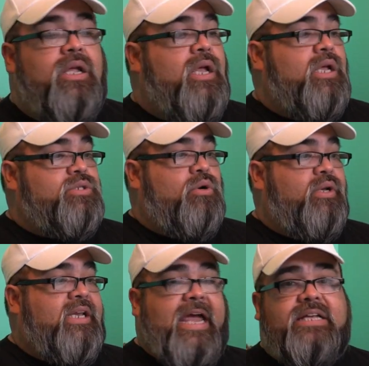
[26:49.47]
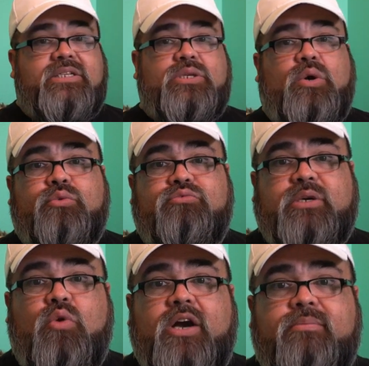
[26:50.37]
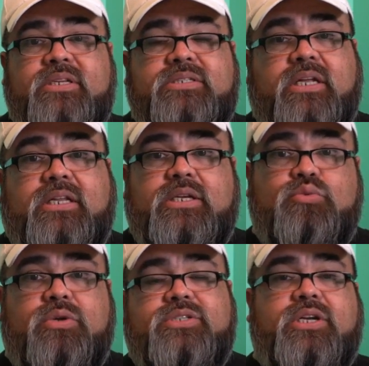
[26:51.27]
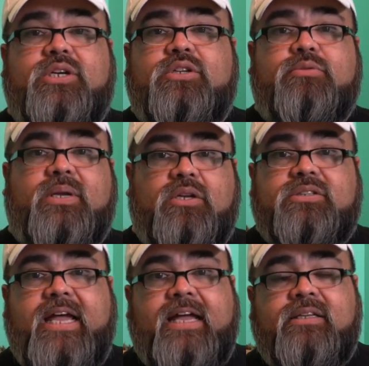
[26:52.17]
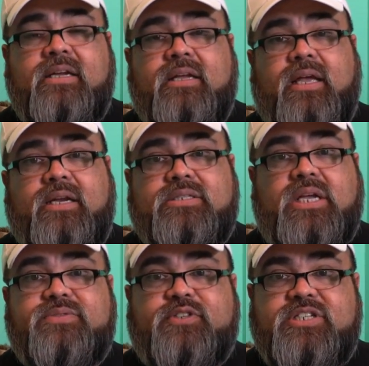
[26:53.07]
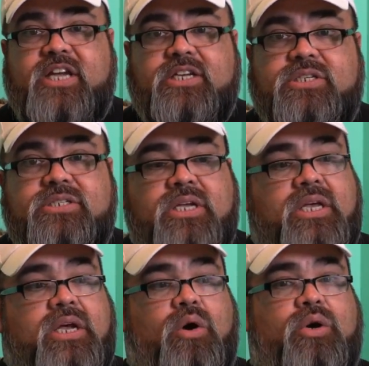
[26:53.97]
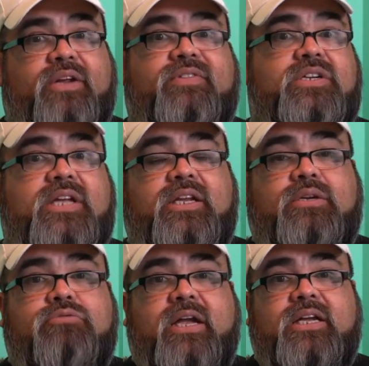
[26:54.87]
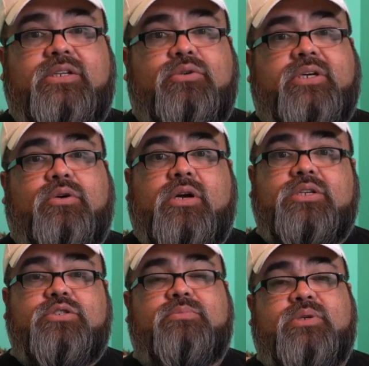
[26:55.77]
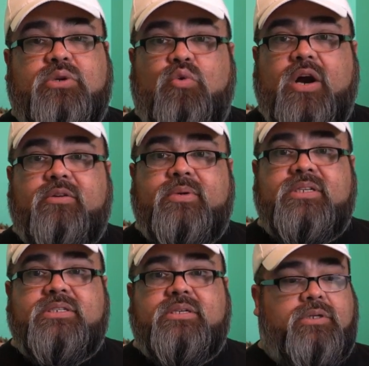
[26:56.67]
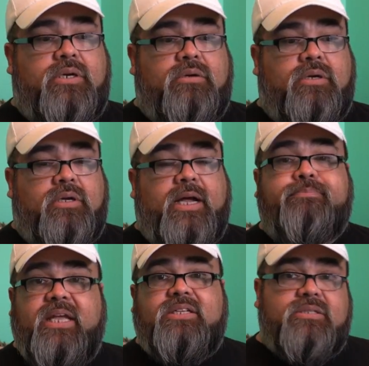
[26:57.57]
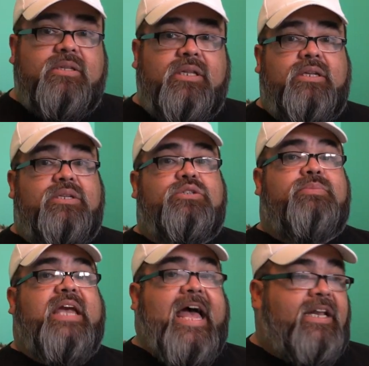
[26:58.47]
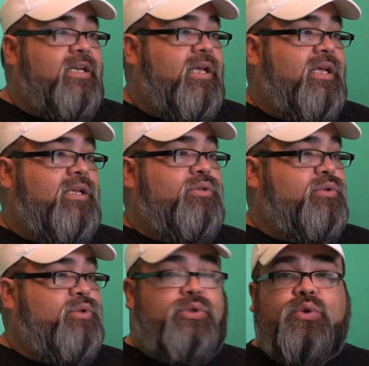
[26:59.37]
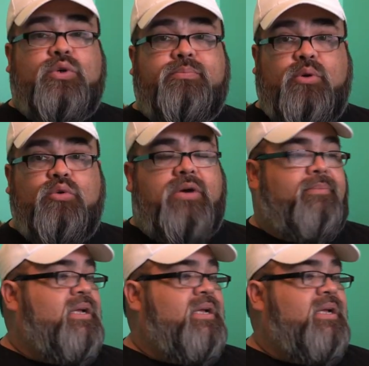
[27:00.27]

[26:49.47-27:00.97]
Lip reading: So it has its own requirements, at least once a year, to be looked at and assessed for changes, or if there's any regulatory or customer requirements, updates that needs to be added into your program.